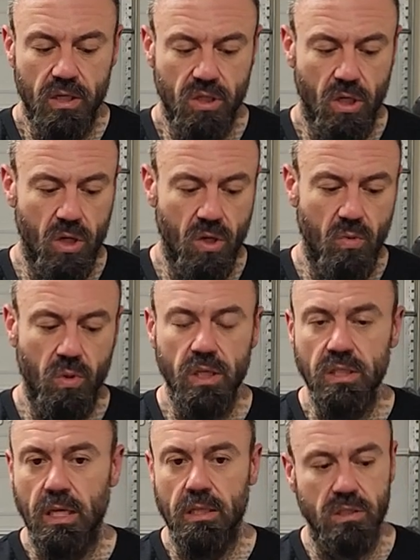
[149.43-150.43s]
So we're
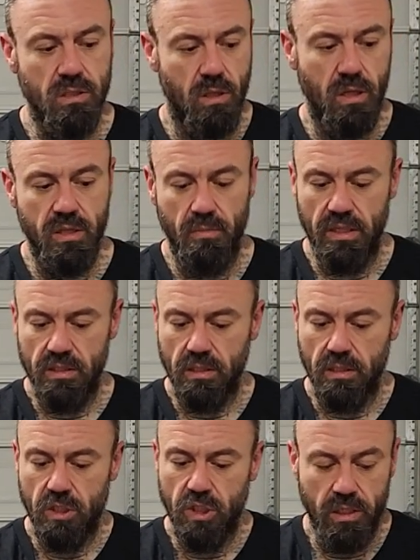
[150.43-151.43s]
going to take this cloth and
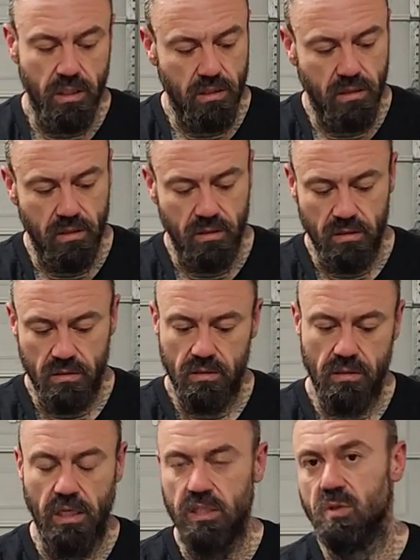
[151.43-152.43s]
basically chuck it
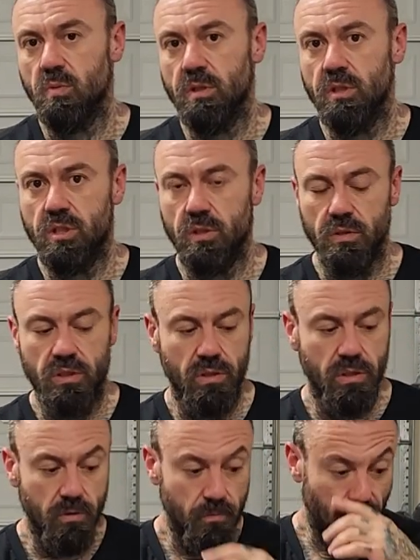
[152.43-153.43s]
because I just wanted to show it to
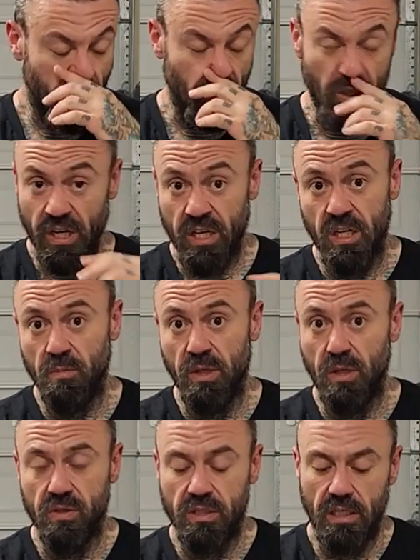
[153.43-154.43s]
you. You're not going to be
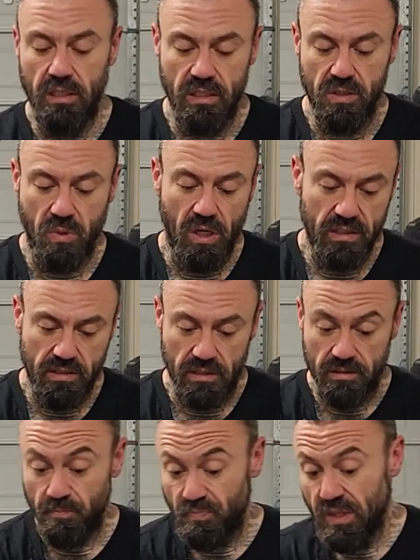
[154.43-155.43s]
using it in this
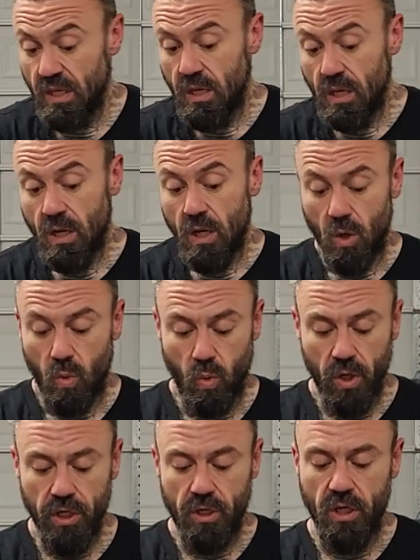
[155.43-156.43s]
process.
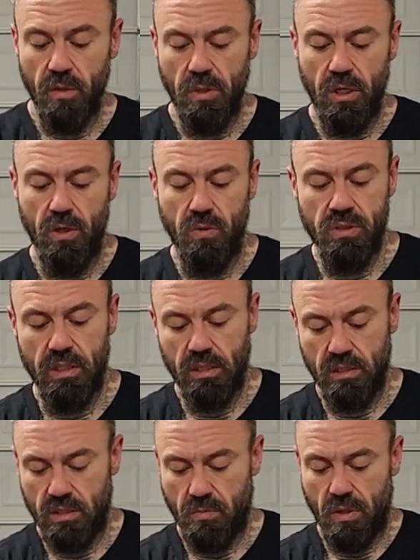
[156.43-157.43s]
What you're going to be using
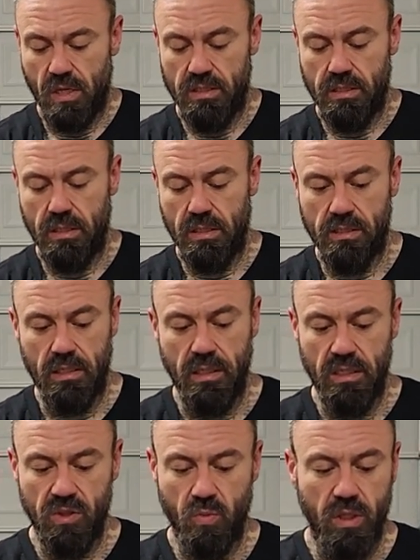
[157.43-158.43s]
in this process
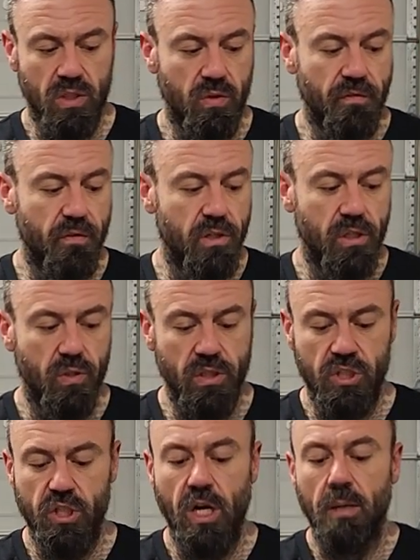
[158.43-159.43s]
is what is referred to
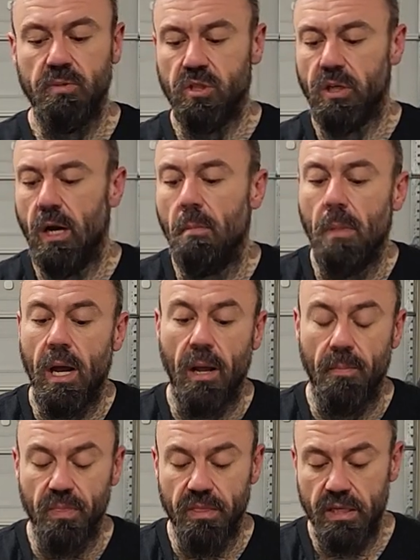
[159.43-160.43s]
as chop strand
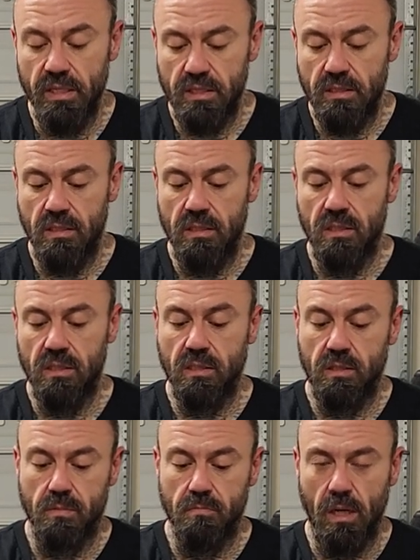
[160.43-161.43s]
mat. This
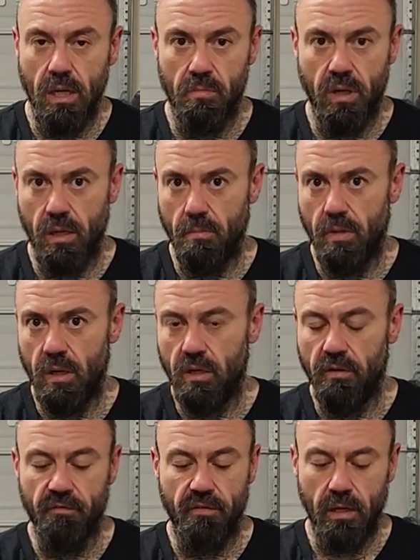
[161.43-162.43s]
is my bread and
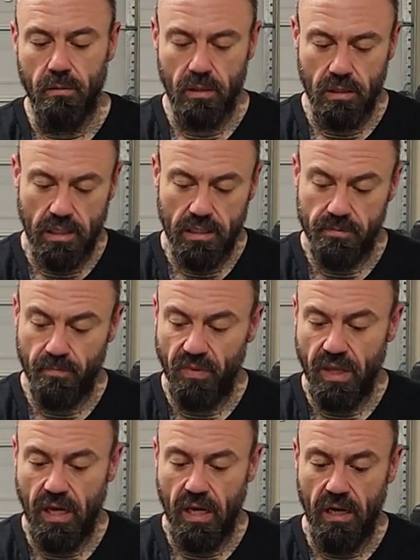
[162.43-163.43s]
butter in fiberglass,
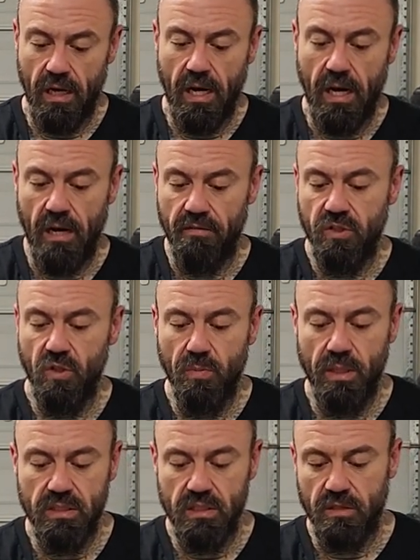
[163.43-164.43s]
and I have two
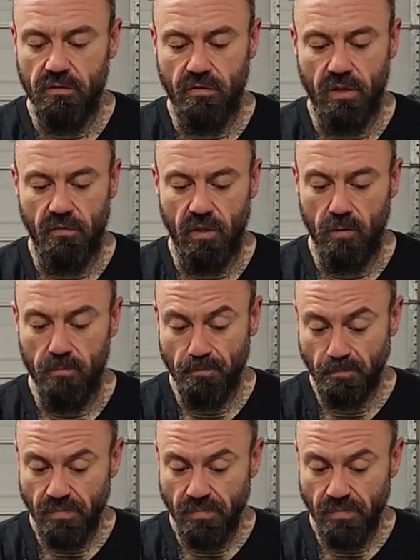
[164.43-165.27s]
pieces in front of you.